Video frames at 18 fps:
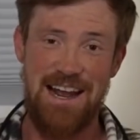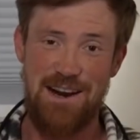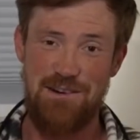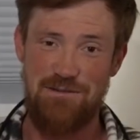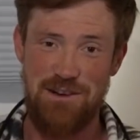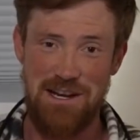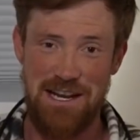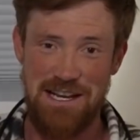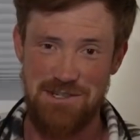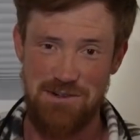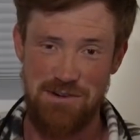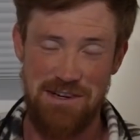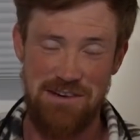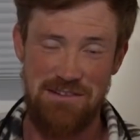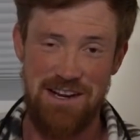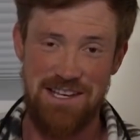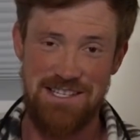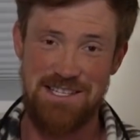it out if you guys are
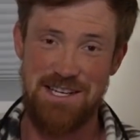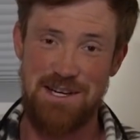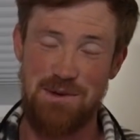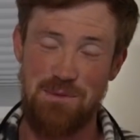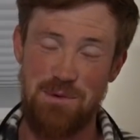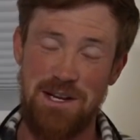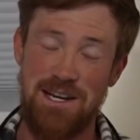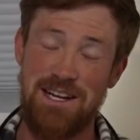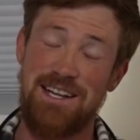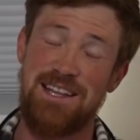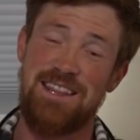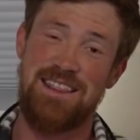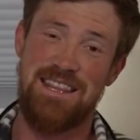interested in winning.